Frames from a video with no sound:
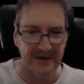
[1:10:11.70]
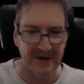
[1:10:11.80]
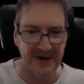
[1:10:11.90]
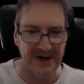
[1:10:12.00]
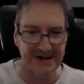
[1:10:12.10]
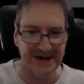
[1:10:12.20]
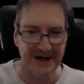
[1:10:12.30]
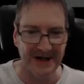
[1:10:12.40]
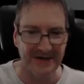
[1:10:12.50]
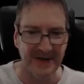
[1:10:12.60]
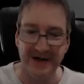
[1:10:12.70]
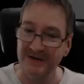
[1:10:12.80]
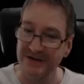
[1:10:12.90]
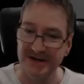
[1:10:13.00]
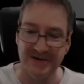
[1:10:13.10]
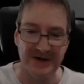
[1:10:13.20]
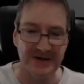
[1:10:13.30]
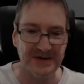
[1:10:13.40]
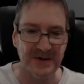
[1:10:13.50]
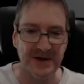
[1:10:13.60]
very nice car, a nice
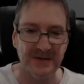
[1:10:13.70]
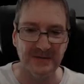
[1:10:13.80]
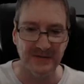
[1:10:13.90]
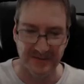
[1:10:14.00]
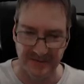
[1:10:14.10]
render as well.